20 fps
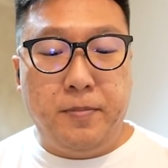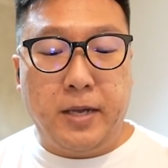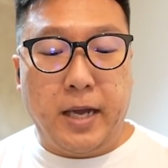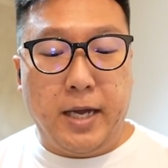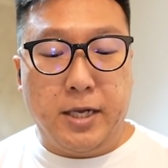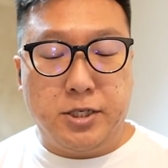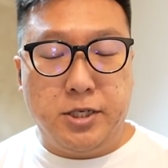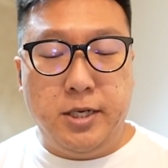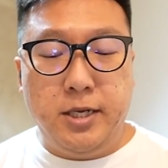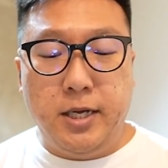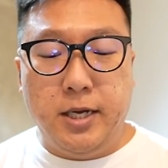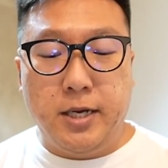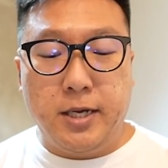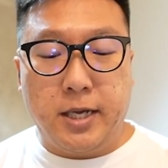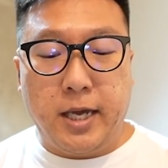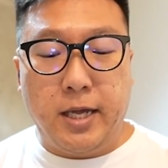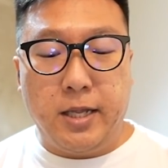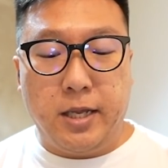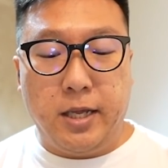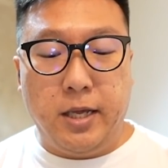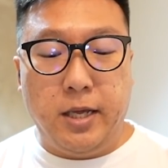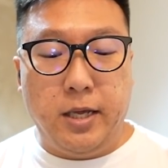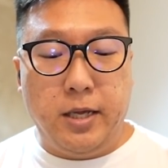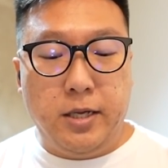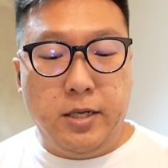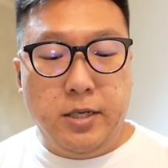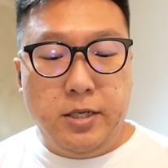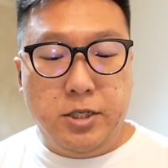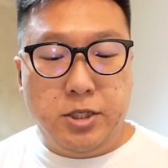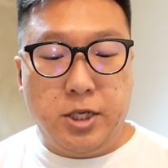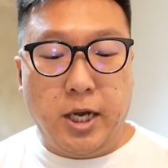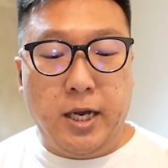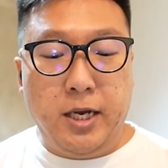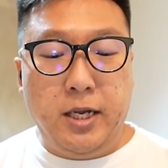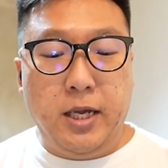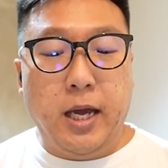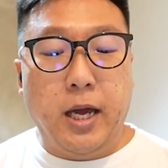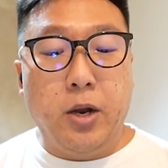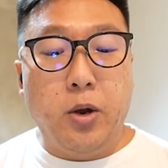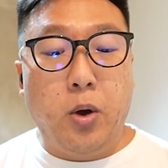actually get the
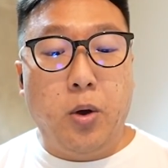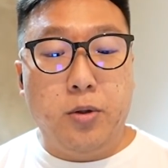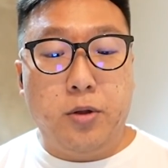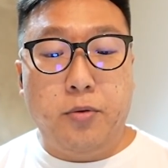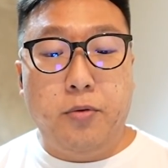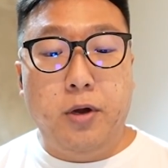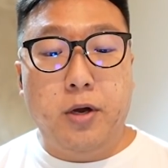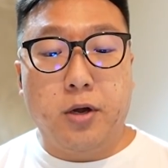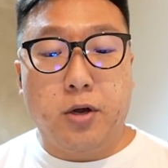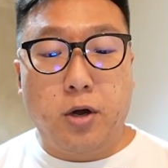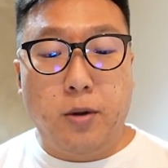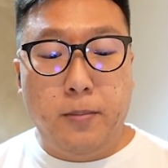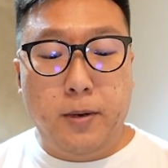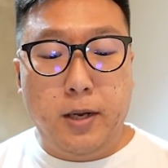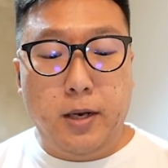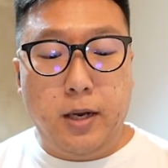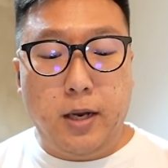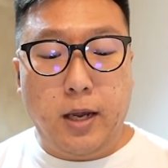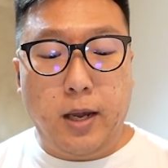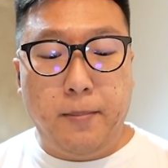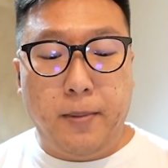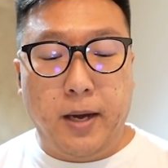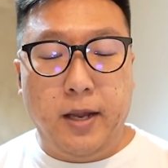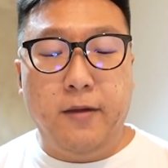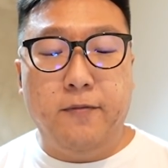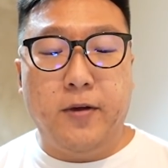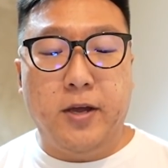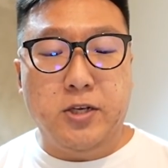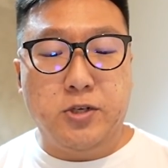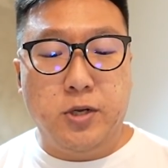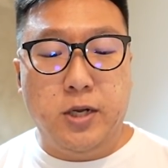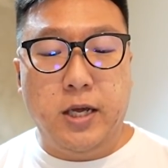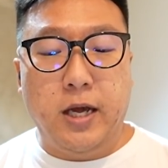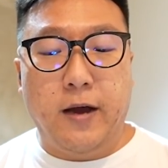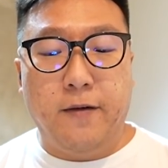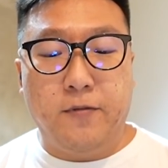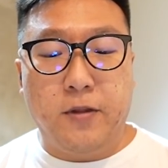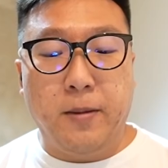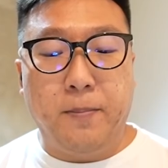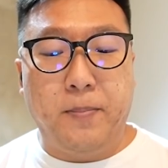shiny at all during the Community Day. But eventually,
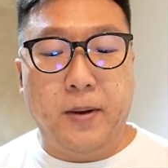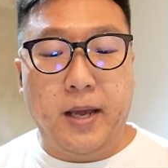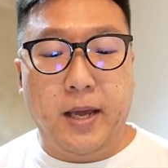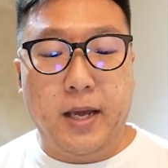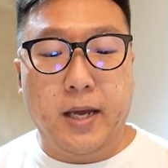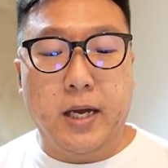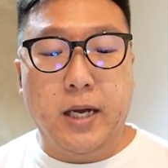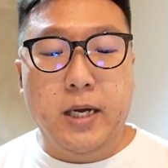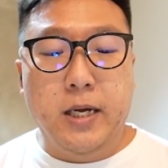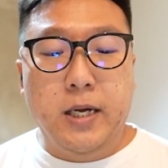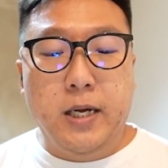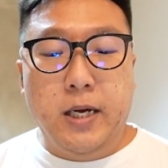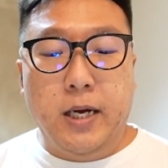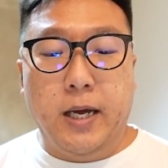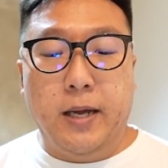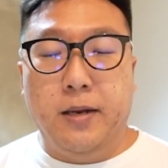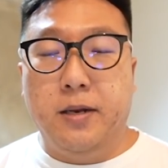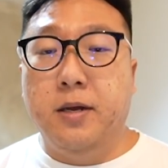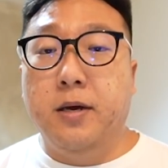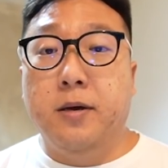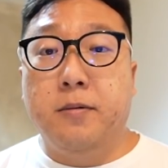after playing and